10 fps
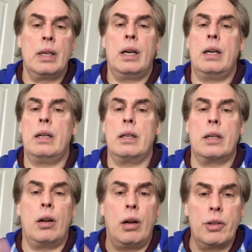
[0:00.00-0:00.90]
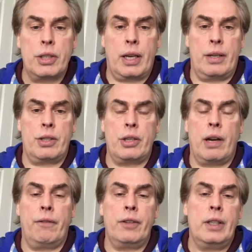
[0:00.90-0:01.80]
and all this kind of
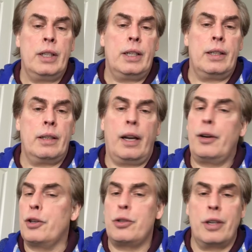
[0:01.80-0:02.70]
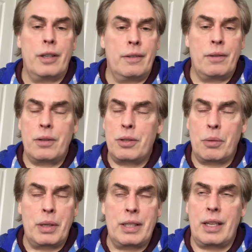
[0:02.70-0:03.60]
stuff. I heard
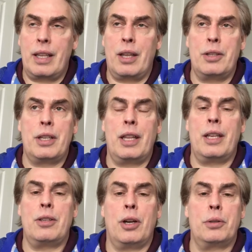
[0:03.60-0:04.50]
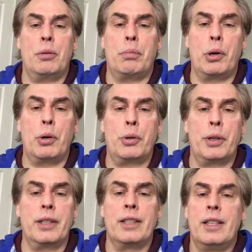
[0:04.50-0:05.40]
somebody say the other day they talked to a
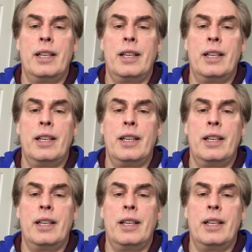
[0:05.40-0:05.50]
broker,